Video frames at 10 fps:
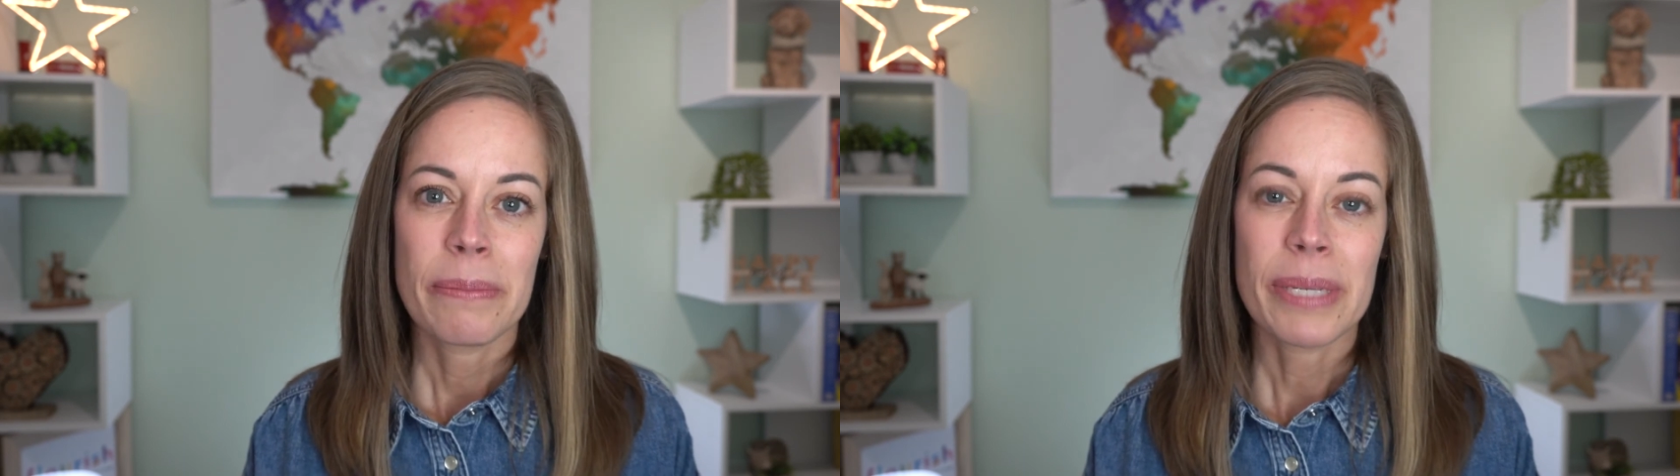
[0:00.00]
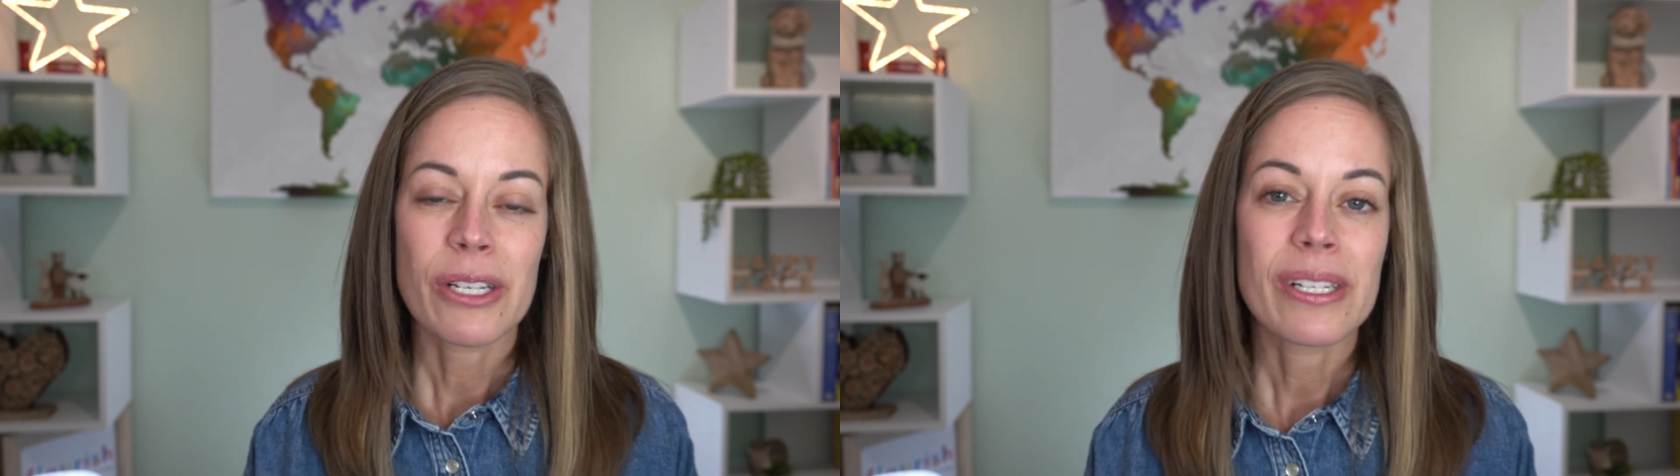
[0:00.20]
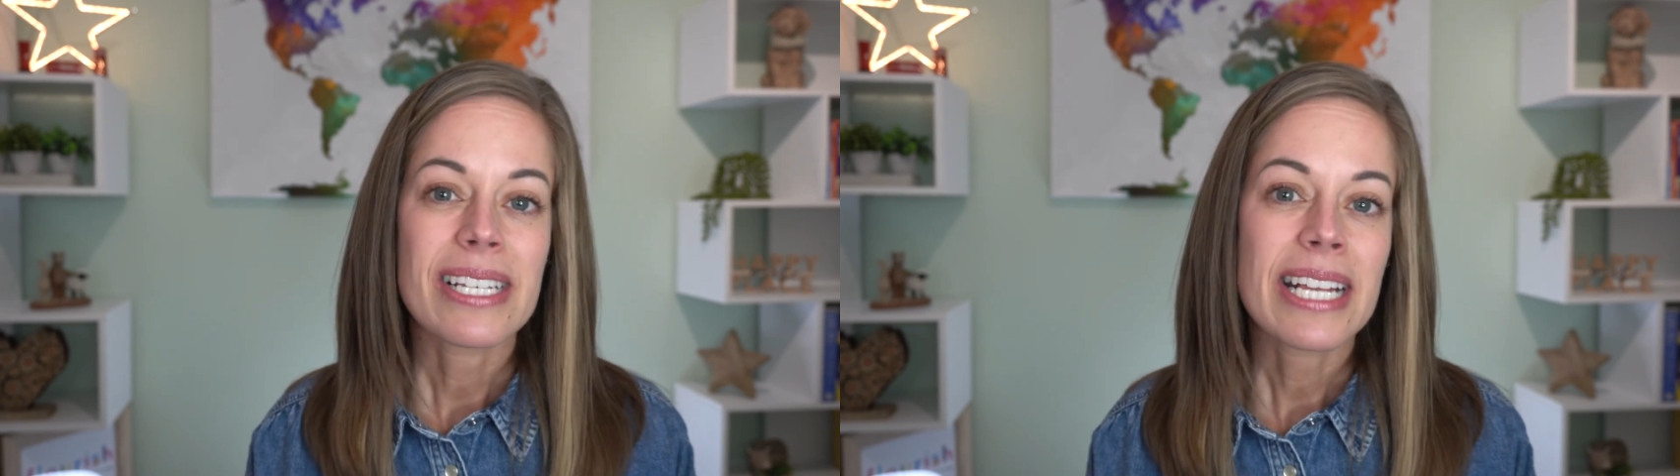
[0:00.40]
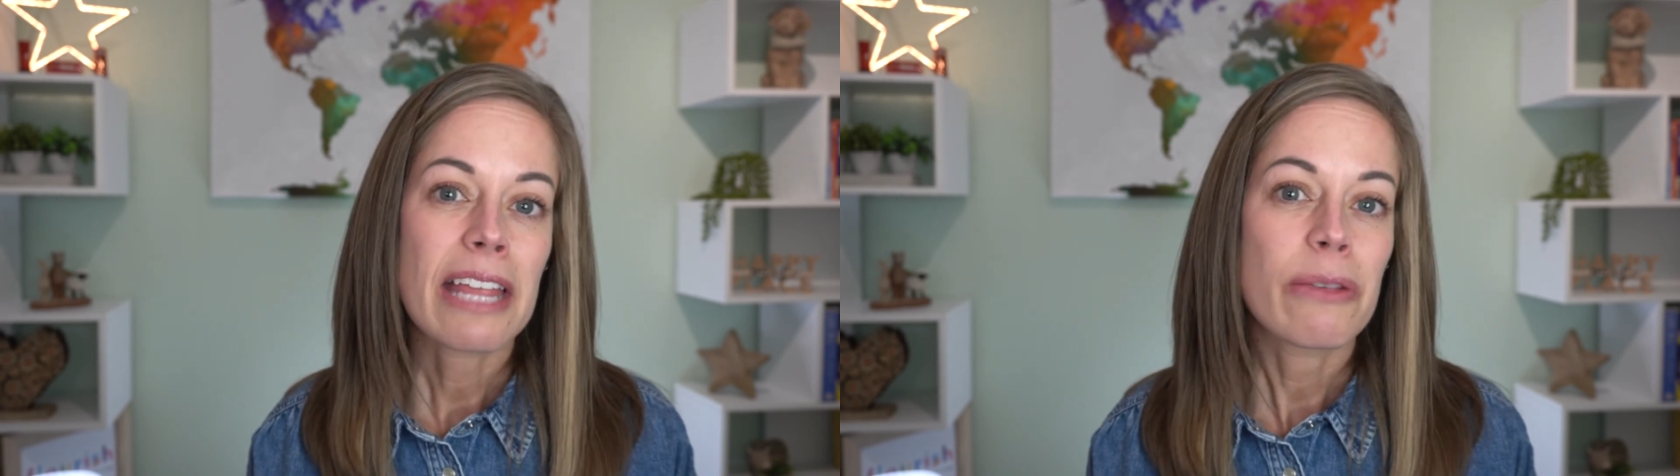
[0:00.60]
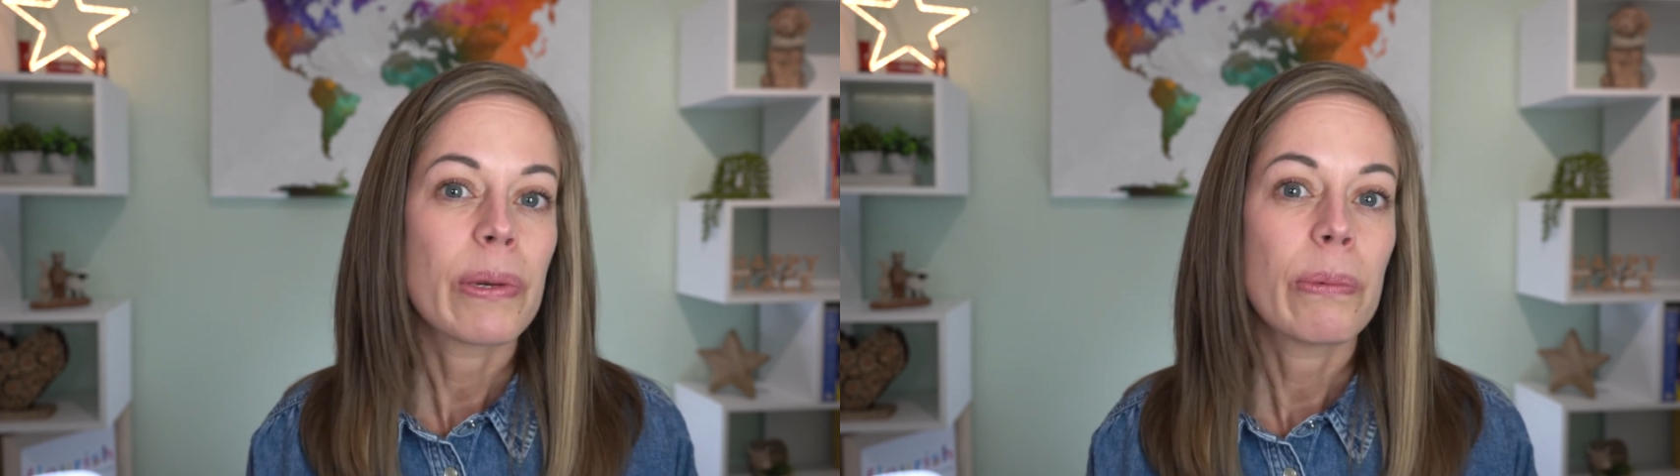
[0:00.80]
Because
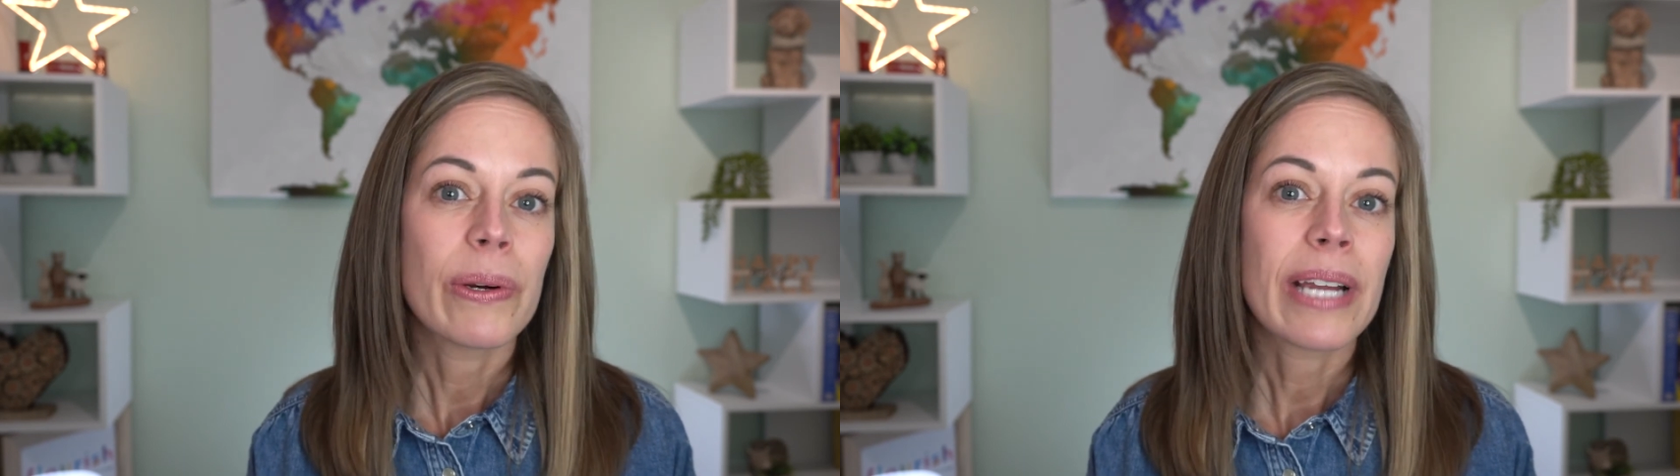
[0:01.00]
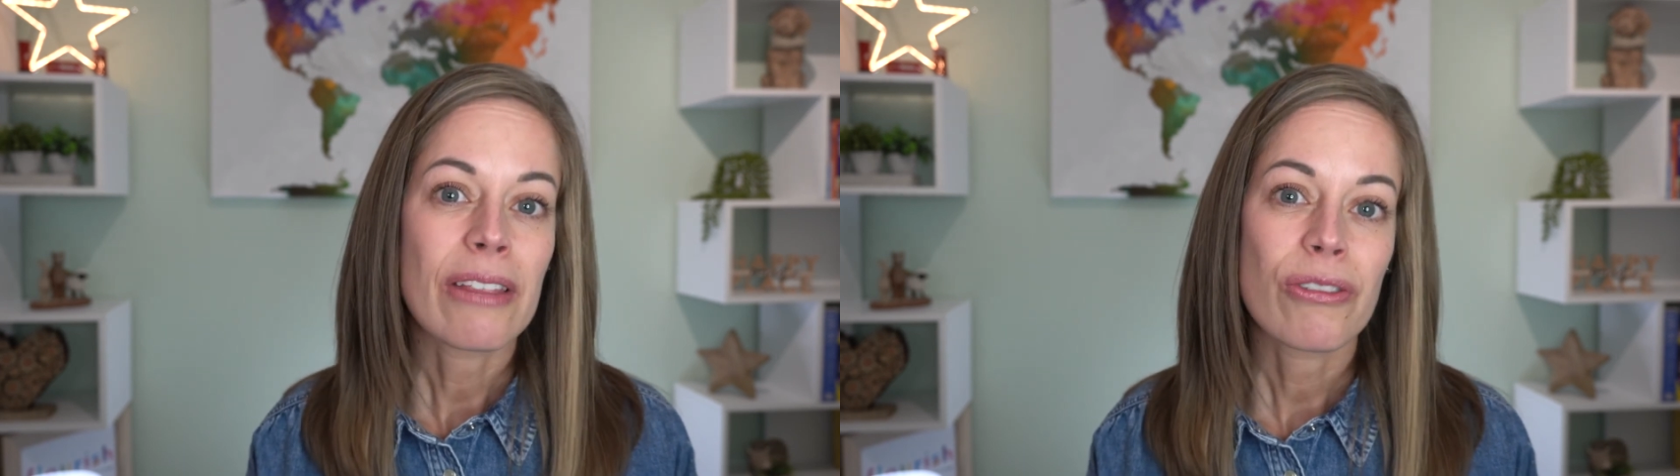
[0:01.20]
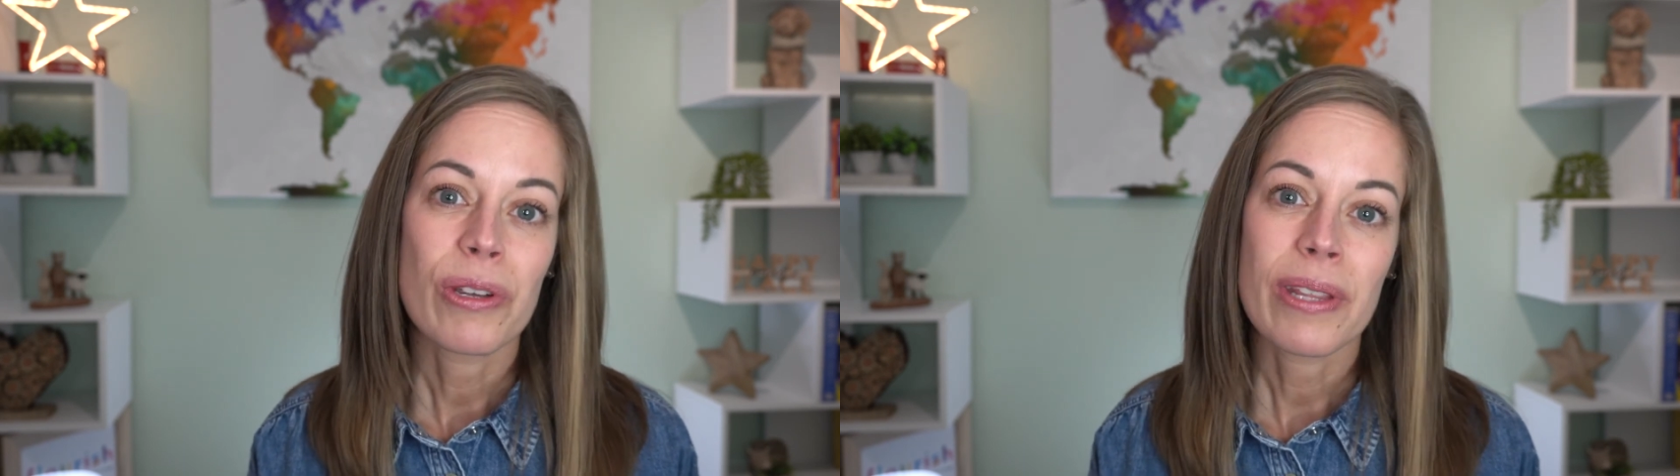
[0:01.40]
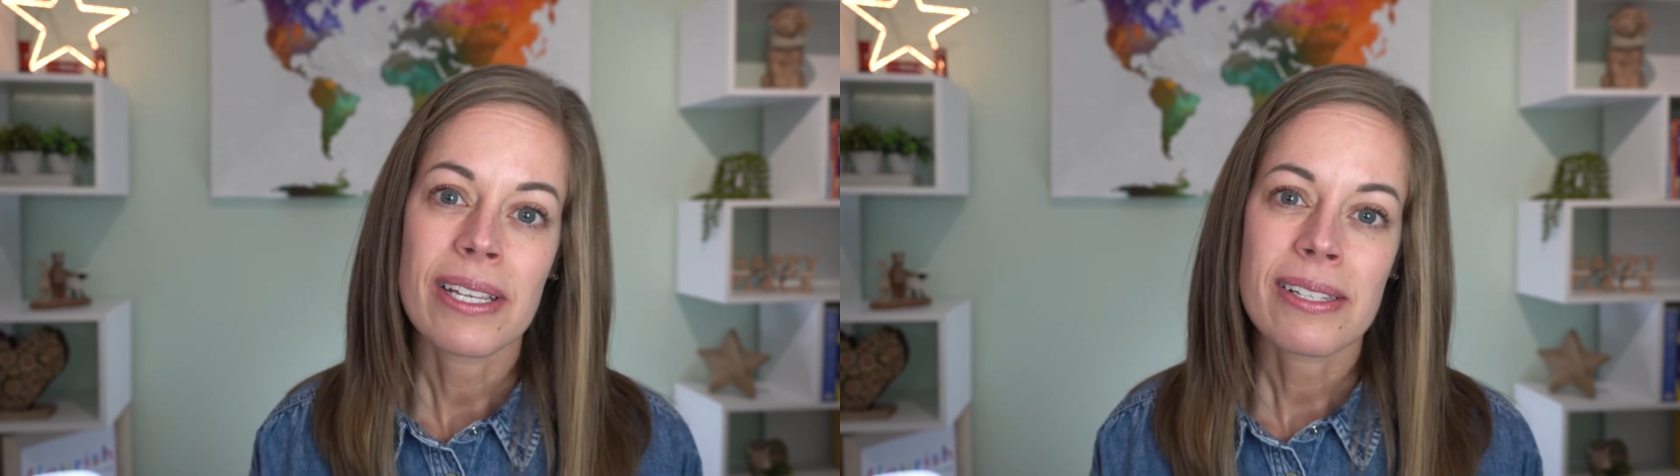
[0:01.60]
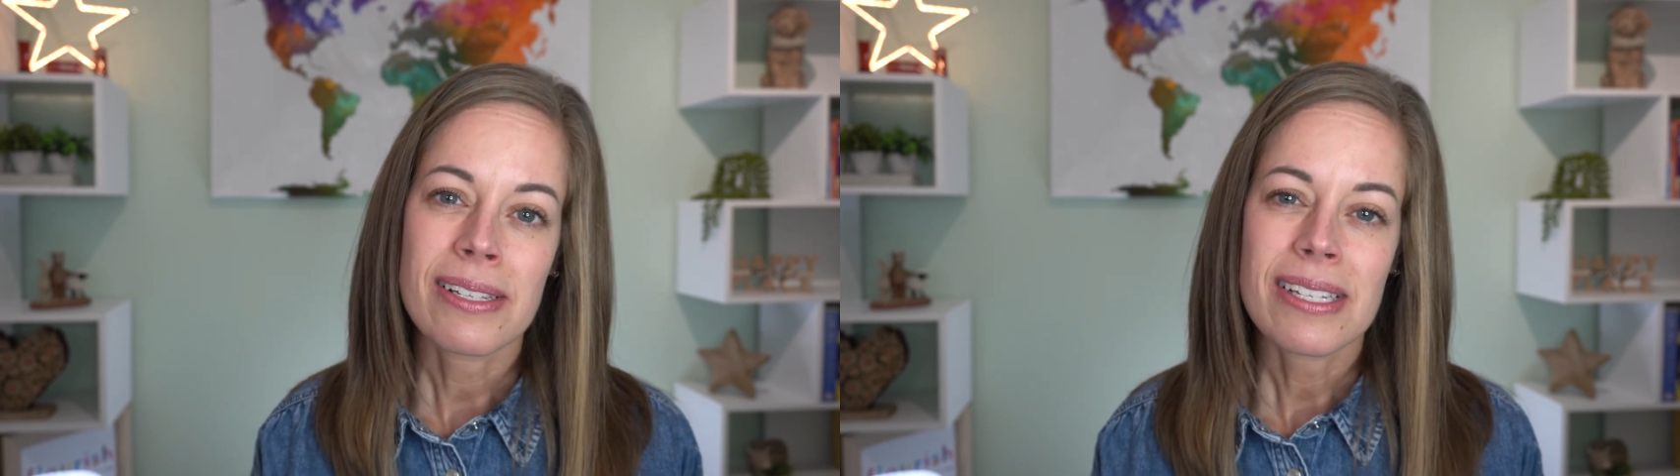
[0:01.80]
together we will get through this